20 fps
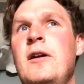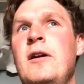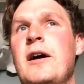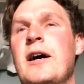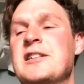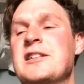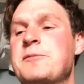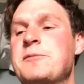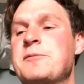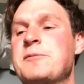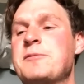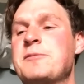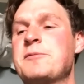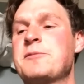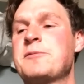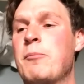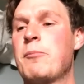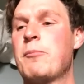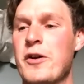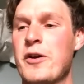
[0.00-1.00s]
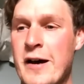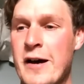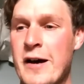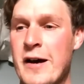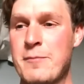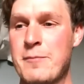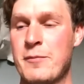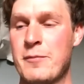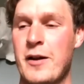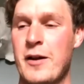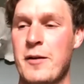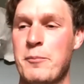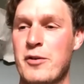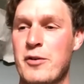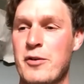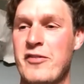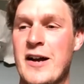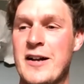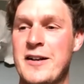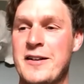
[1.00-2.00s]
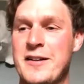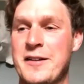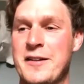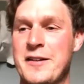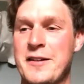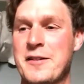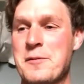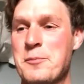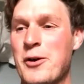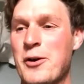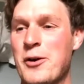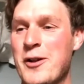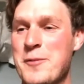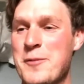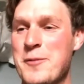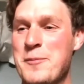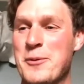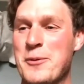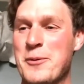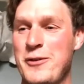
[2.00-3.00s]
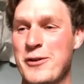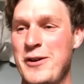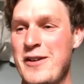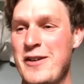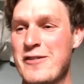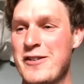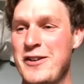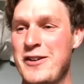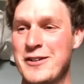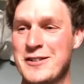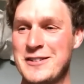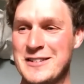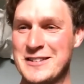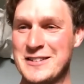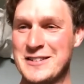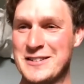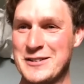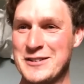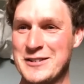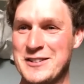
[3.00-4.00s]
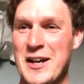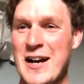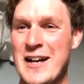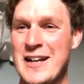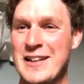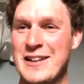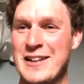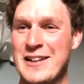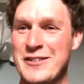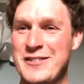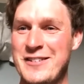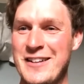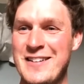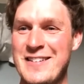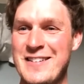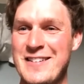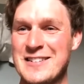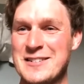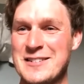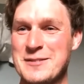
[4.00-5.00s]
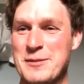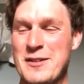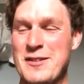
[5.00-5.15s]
I spend more time like perfecting them, and probably people don't even notice those tiny little details,